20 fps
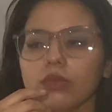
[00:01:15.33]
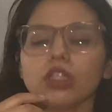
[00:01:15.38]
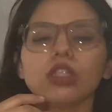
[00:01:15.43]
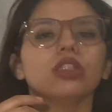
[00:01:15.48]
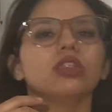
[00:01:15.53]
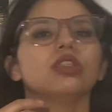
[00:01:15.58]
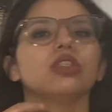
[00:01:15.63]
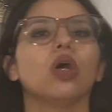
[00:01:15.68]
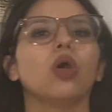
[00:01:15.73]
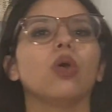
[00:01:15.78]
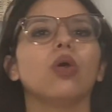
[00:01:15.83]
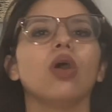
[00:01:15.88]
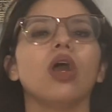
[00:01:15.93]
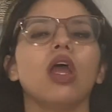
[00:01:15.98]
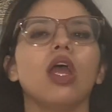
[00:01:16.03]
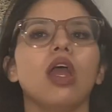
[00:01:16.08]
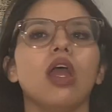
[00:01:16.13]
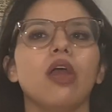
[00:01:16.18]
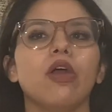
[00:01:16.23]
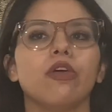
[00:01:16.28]
So
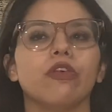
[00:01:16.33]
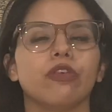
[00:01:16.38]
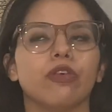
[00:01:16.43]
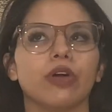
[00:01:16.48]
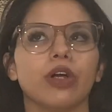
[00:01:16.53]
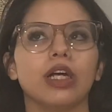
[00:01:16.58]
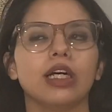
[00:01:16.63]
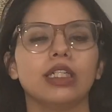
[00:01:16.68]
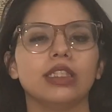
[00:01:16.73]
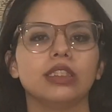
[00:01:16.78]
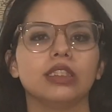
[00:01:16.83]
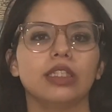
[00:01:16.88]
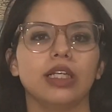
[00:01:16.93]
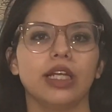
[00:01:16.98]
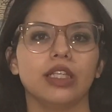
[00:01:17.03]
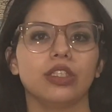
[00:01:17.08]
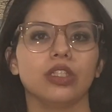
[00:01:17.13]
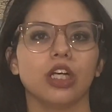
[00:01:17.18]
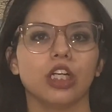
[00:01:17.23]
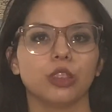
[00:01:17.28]
for us to
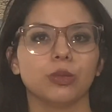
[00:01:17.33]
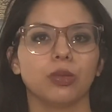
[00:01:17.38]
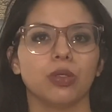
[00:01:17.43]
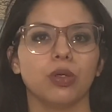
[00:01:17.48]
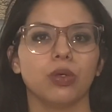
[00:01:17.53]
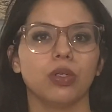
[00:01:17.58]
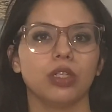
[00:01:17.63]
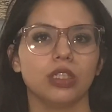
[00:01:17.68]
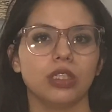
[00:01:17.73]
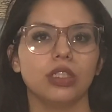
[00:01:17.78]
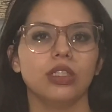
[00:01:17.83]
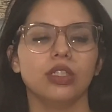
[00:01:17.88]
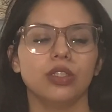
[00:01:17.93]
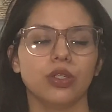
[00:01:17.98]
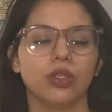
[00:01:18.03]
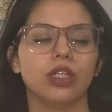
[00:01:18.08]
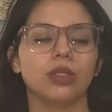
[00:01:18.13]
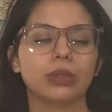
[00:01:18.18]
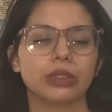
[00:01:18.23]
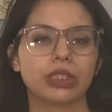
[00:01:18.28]
get to the hospital, it
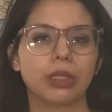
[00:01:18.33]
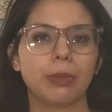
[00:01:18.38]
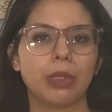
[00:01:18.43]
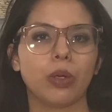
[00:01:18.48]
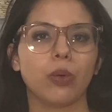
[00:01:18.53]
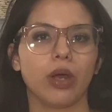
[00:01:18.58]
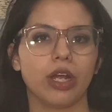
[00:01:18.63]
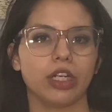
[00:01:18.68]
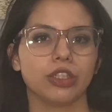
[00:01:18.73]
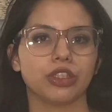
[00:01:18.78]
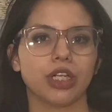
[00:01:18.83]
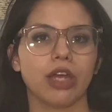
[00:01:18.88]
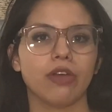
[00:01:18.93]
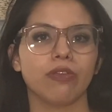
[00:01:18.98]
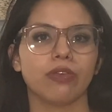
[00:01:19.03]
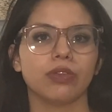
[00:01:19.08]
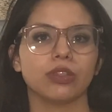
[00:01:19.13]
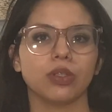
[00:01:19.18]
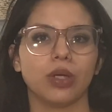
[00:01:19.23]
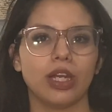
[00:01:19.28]
was gonna be quite a drive.
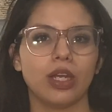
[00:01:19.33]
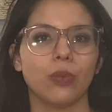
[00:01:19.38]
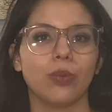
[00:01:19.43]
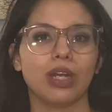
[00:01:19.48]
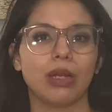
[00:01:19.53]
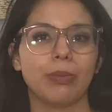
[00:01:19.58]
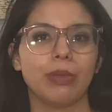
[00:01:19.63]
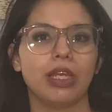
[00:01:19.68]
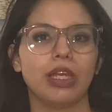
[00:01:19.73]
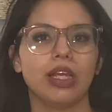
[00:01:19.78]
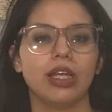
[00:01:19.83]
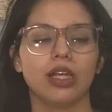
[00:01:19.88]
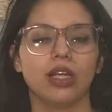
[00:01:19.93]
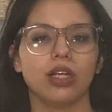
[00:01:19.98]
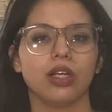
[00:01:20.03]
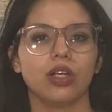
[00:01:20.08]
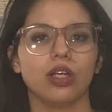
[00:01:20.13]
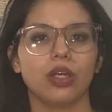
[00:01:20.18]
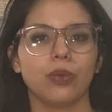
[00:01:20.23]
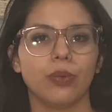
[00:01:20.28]
So I didn't want to be
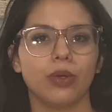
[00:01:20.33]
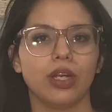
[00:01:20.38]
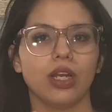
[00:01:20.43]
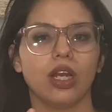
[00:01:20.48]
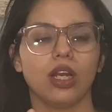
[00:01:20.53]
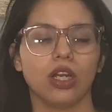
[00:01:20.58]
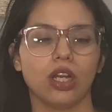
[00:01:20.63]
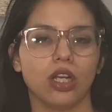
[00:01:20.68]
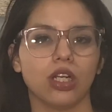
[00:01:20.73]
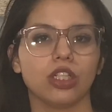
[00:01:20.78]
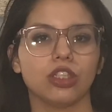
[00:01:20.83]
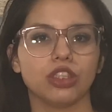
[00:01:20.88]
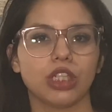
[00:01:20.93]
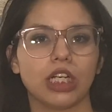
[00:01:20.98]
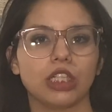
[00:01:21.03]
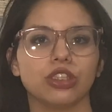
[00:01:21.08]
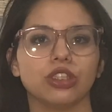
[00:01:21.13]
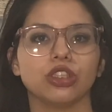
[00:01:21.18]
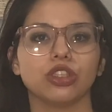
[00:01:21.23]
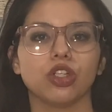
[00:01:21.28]
with a lot of
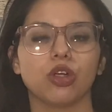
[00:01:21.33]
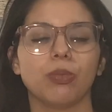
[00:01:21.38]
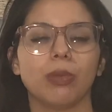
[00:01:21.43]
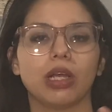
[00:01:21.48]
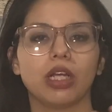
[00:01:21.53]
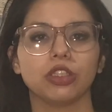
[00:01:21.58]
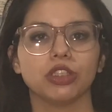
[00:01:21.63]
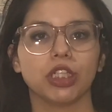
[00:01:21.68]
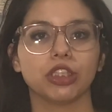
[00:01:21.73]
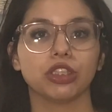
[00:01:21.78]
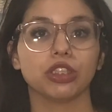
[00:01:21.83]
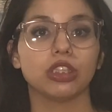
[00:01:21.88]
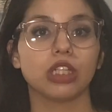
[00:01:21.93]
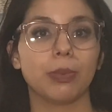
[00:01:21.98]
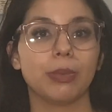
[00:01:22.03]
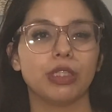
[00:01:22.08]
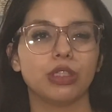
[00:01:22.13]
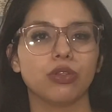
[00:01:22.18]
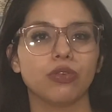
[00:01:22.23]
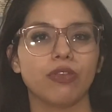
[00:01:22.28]
contractions, or my contractions
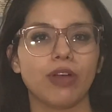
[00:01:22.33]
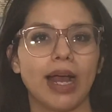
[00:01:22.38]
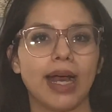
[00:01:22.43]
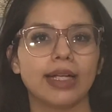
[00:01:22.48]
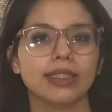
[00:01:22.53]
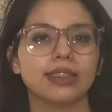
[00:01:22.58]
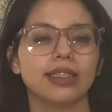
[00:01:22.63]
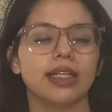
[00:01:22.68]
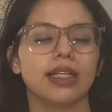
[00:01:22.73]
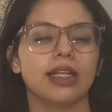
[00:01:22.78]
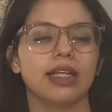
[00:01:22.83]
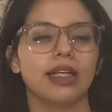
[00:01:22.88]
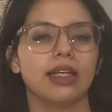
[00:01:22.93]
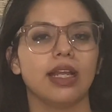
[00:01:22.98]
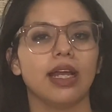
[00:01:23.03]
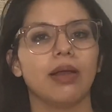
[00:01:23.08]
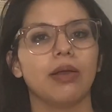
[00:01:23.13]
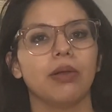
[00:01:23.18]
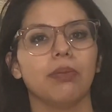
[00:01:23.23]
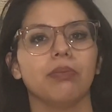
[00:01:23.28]
coming too fast and then
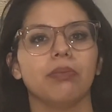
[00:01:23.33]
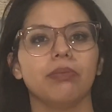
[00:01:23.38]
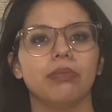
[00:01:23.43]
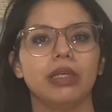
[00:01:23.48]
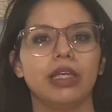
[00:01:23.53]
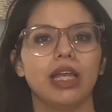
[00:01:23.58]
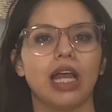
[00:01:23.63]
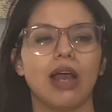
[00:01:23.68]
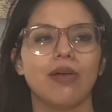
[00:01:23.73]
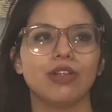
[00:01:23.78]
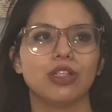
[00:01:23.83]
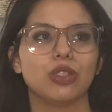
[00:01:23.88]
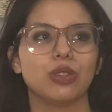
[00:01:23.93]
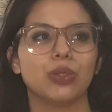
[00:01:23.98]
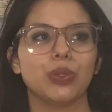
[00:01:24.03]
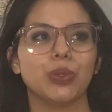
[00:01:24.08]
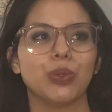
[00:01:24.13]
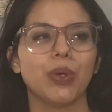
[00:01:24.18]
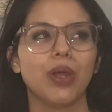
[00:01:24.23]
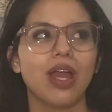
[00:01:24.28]
me having
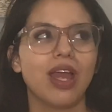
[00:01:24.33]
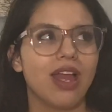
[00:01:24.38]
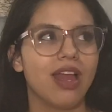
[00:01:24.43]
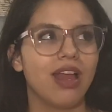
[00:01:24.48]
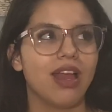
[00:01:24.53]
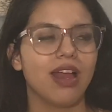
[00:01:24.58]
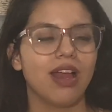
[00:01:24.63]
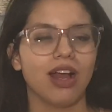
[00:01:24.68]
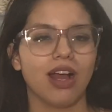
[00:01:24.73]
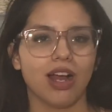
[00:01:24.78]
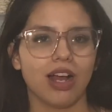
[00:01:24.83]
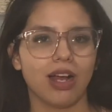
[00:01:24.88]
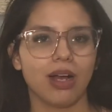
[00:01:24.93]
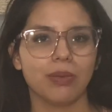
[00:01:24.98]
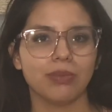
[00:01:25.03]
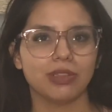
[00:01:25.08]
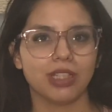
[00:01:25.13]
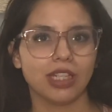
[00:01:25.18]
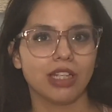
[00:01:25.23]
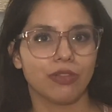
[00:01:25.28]
to
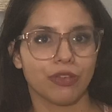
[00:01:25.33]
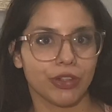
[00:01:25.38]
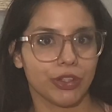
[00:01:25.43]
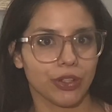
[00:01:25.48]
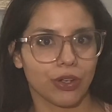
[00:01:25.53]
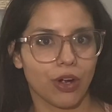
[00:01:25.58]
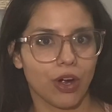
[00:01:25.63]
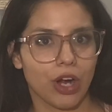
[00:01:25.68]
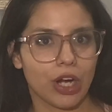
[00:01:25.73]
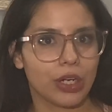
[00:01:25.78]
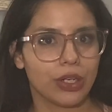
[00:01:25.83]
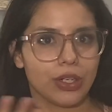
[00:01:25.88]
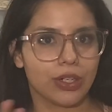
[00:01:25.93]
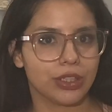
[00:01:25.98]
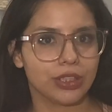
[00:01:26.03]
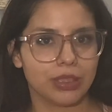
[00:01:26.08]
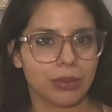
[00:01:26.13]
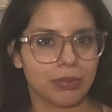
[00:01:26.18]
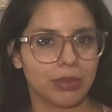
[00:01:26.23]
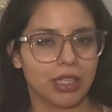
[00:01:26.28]
deliver in the car or
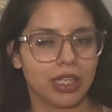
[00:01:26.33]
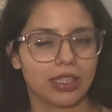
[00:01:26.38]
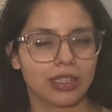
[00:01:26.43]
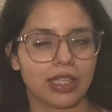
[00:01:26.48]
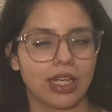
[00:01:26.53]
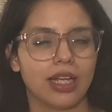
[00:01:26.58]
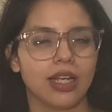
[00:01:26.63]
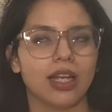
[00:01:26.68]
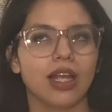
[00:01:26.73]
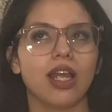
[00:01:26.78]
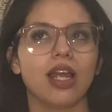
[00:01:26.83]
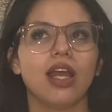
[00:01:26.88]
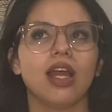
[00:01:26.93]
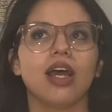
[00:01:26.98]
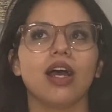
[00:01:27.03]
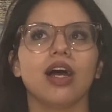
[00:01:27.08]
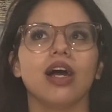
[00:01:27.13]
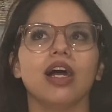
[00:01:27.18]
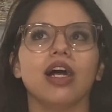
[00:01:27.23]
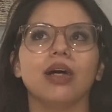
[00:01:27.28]
something like that.
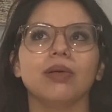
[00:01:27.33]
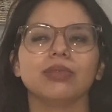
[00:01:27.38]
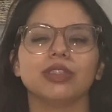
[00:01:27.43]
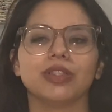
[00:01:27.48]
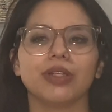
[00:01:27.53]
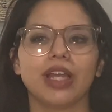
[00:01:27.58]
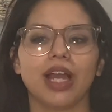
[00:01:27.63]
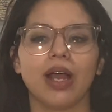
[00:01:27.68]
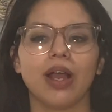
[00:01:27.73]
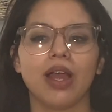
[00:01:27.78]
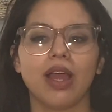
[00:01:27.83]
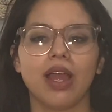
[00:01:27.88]
So yeah,